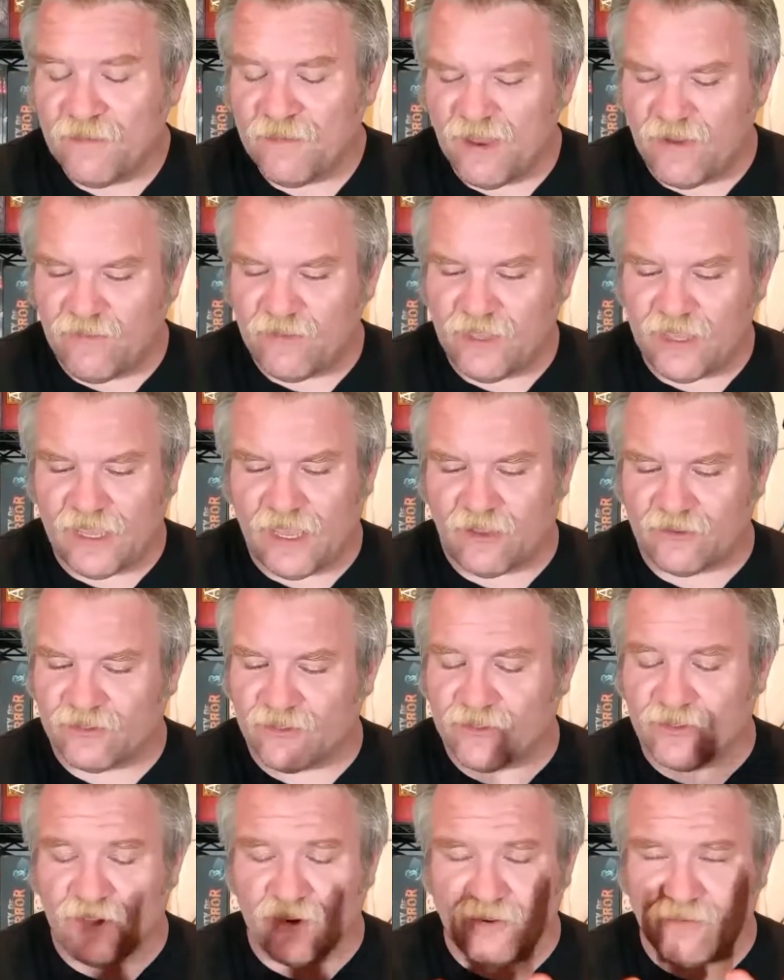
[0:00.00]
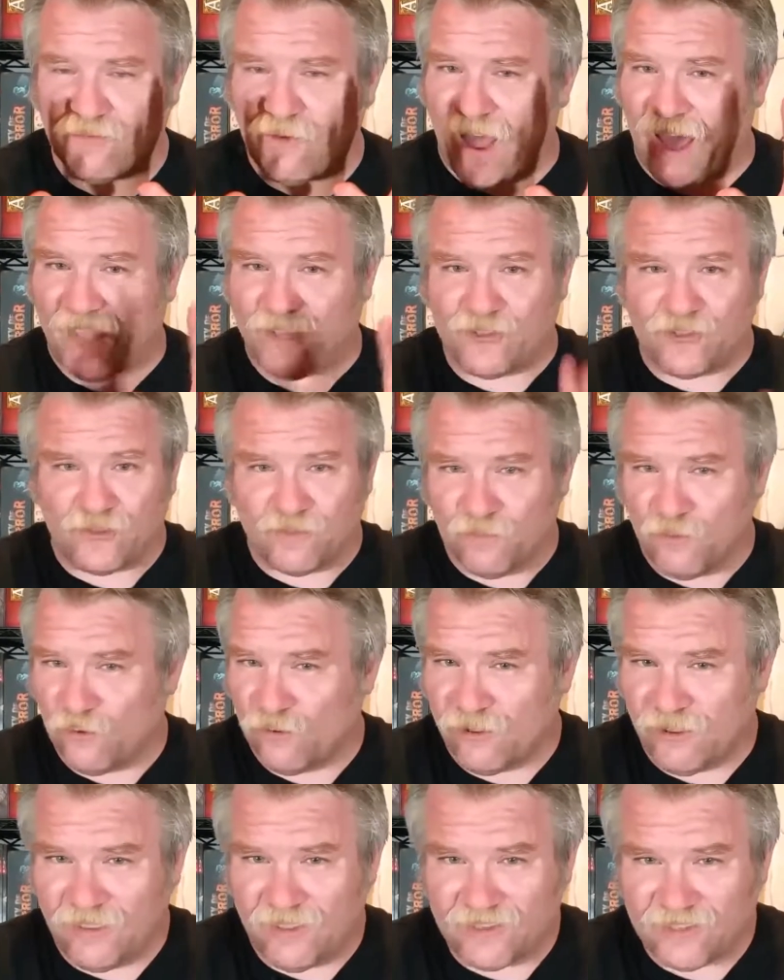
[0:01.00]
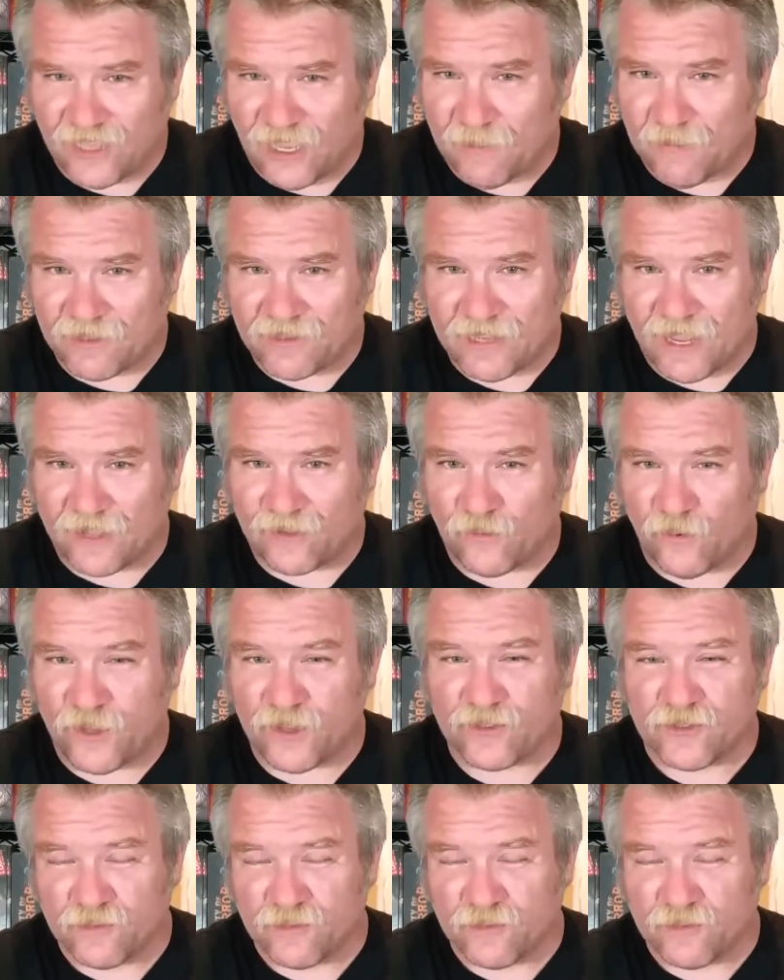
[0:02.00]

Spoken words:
Everything else is going to ride smoothly the same exact way.